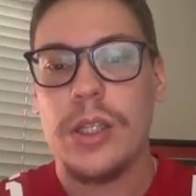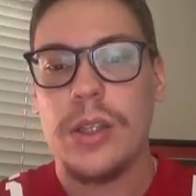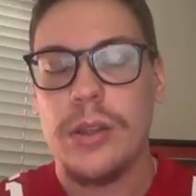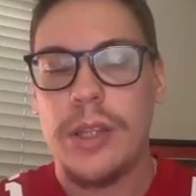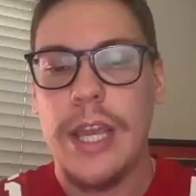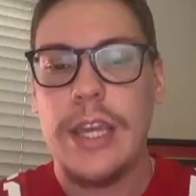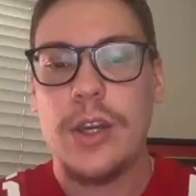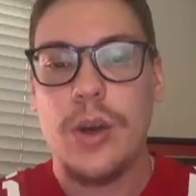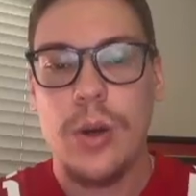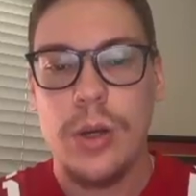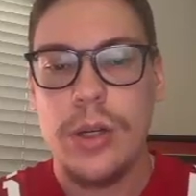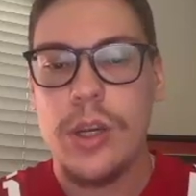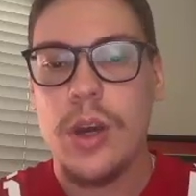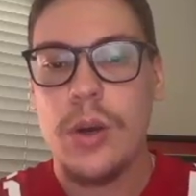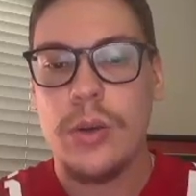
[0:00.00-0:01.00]
they
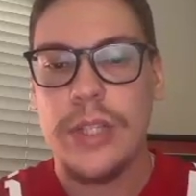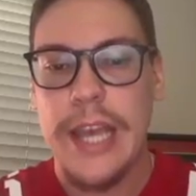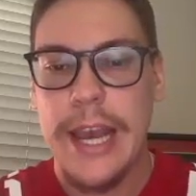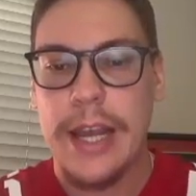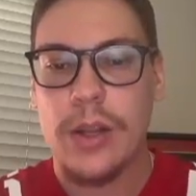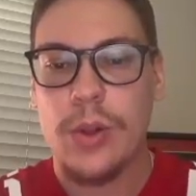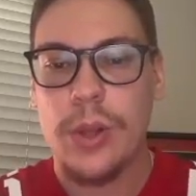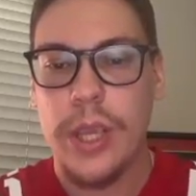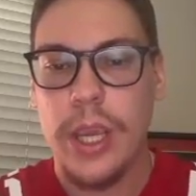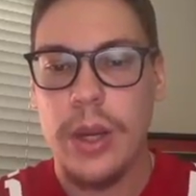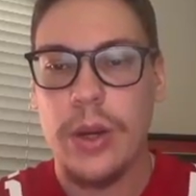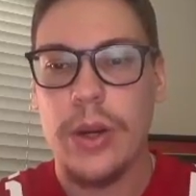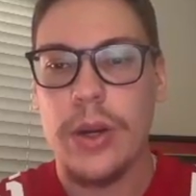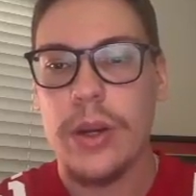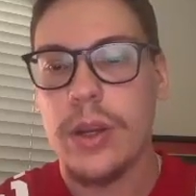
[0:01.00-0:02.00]
could go tackle
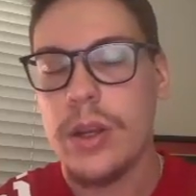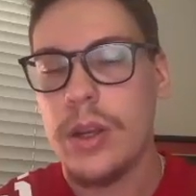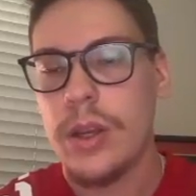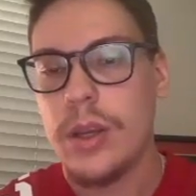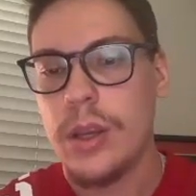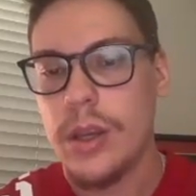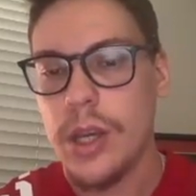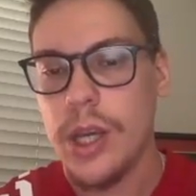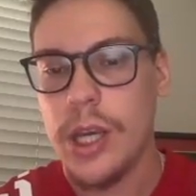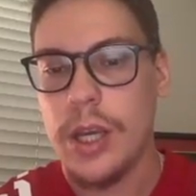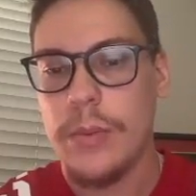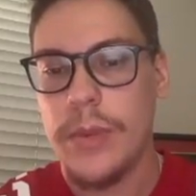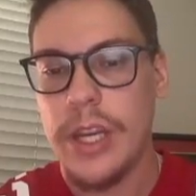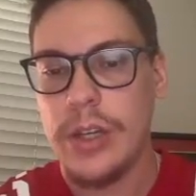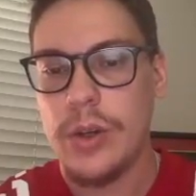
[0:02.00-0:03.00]
here
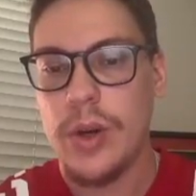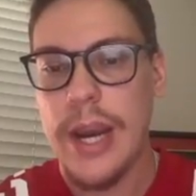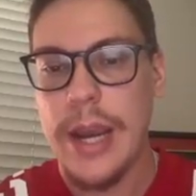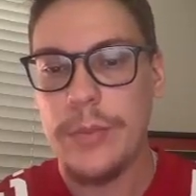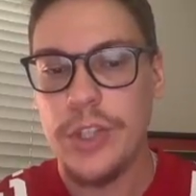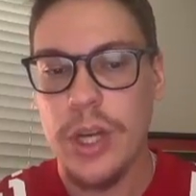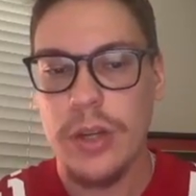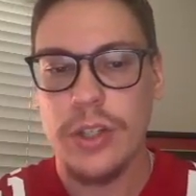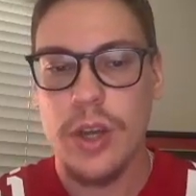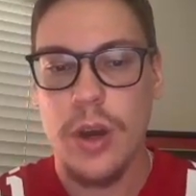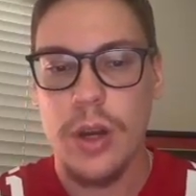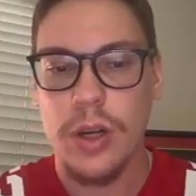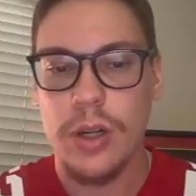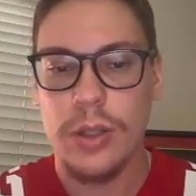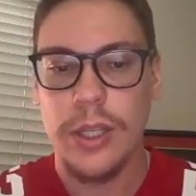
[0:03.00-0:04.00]
and grab Josh
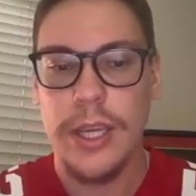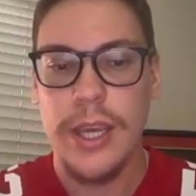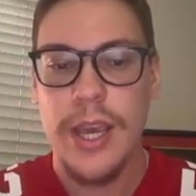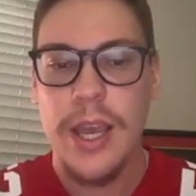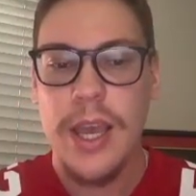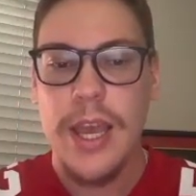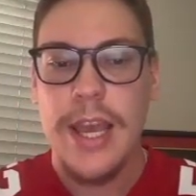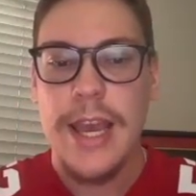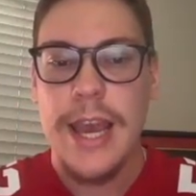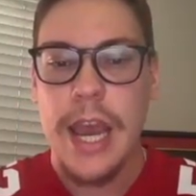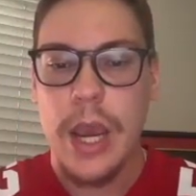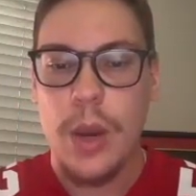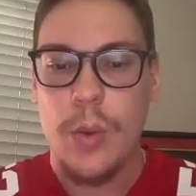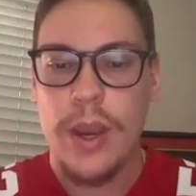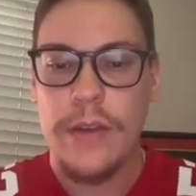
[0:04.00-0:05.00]
Connerly.
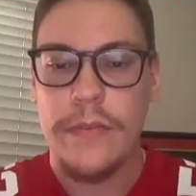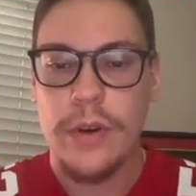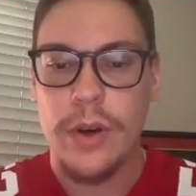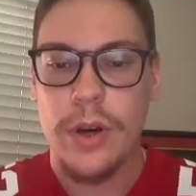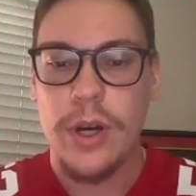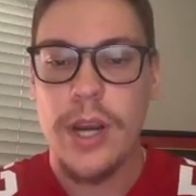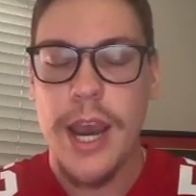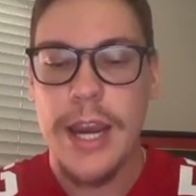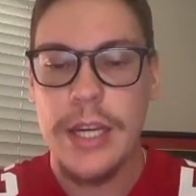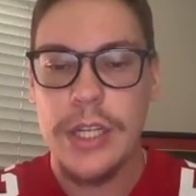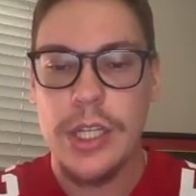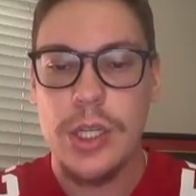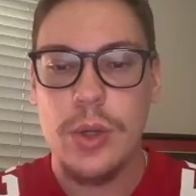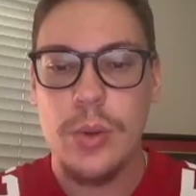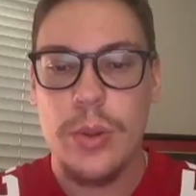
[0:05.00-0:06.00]
However, I
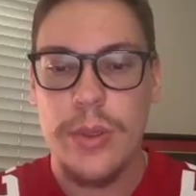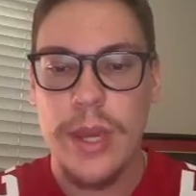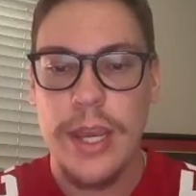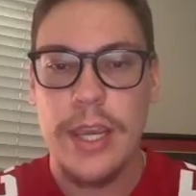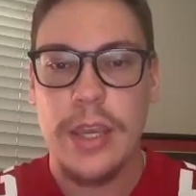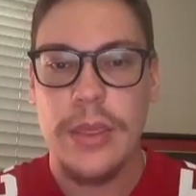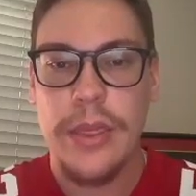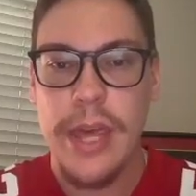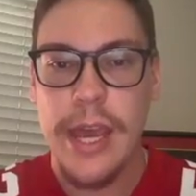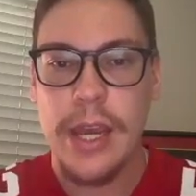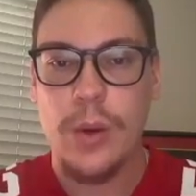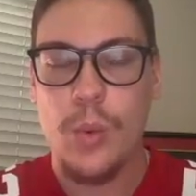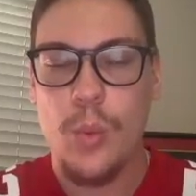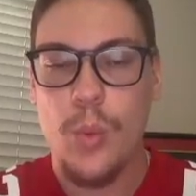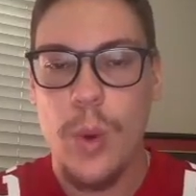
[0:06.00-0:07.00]
do think that
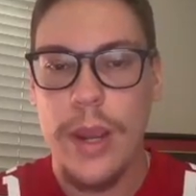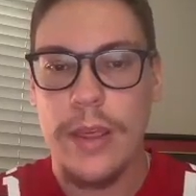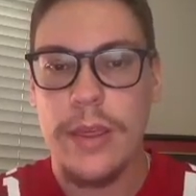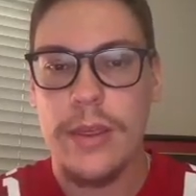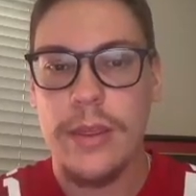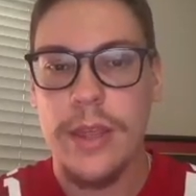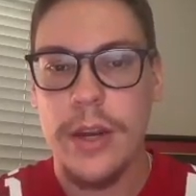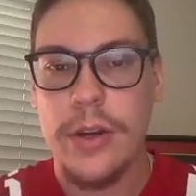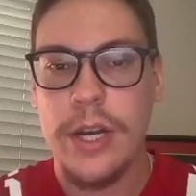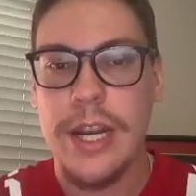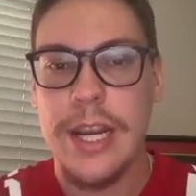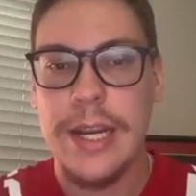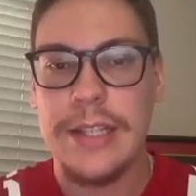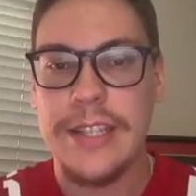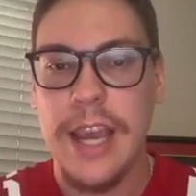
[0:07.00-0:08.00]
with their
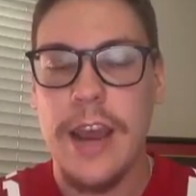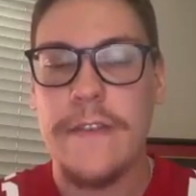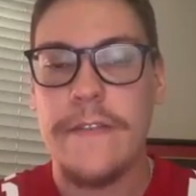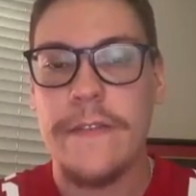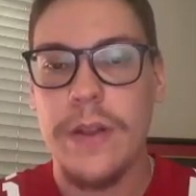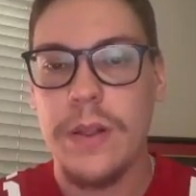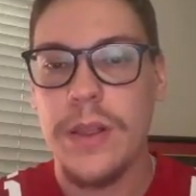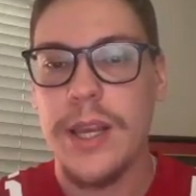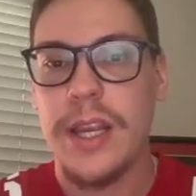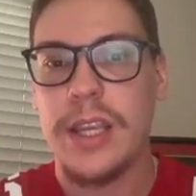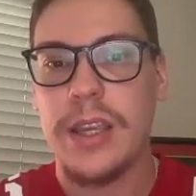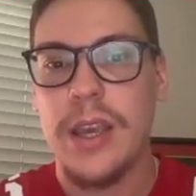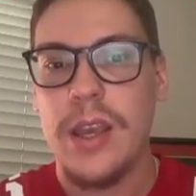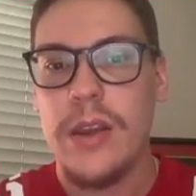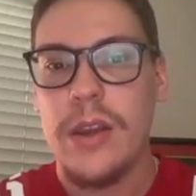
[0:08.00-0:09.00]
needs, I felt like
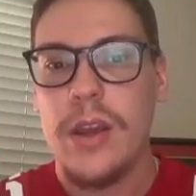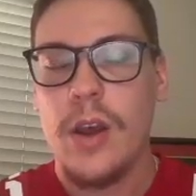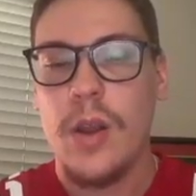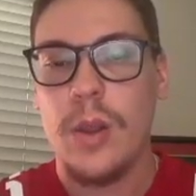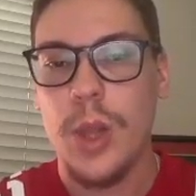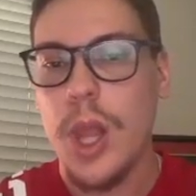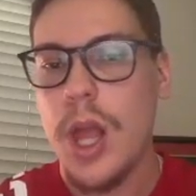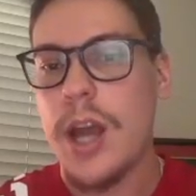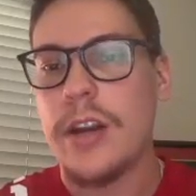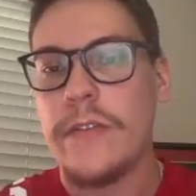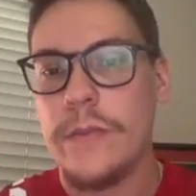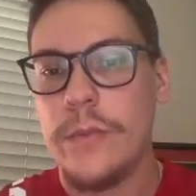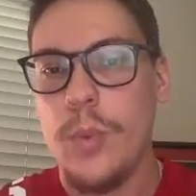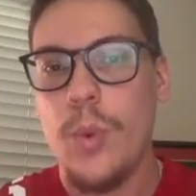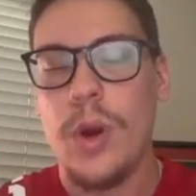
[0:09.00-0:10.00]
a lot of
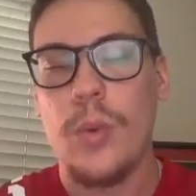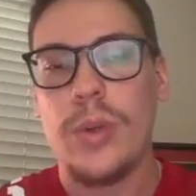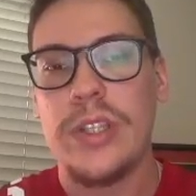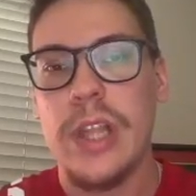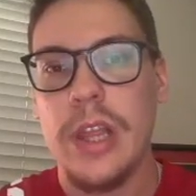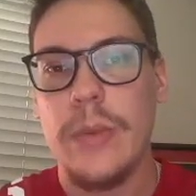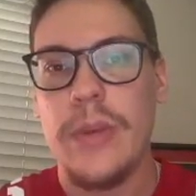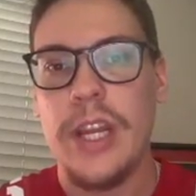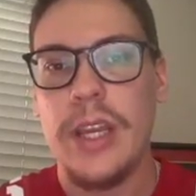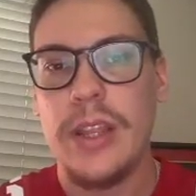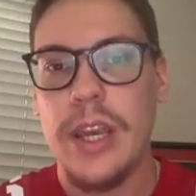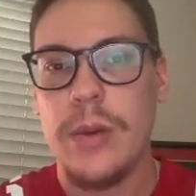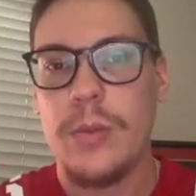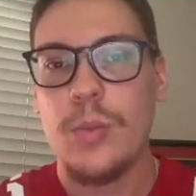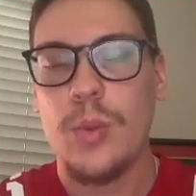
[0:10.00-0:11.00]
what was limiting
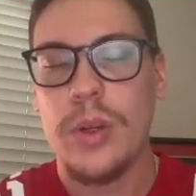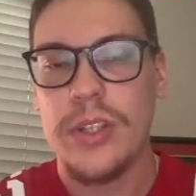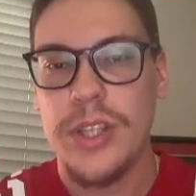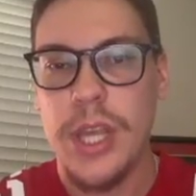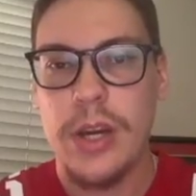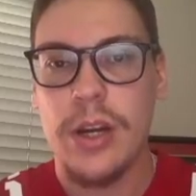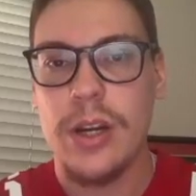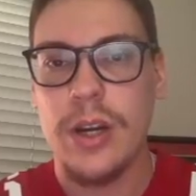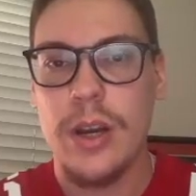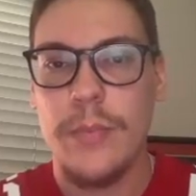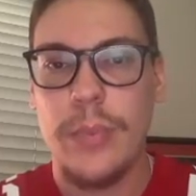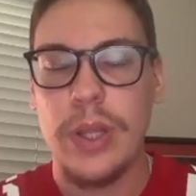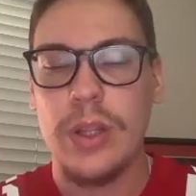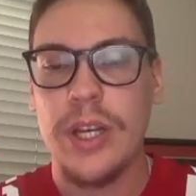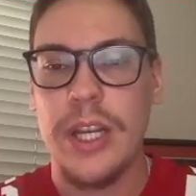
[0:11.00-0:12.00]
them was their
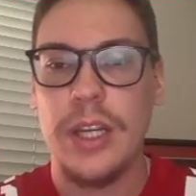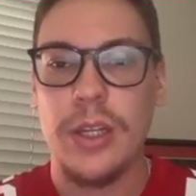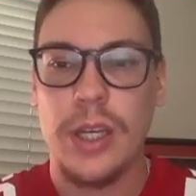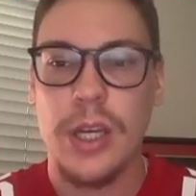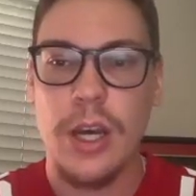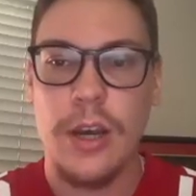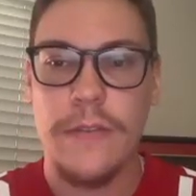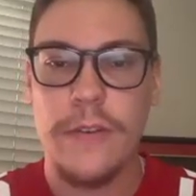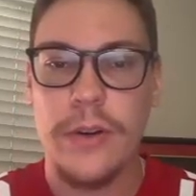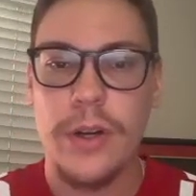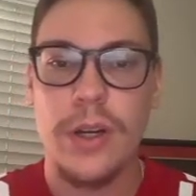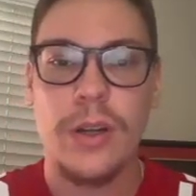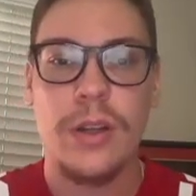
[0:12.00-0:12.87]
ability to cover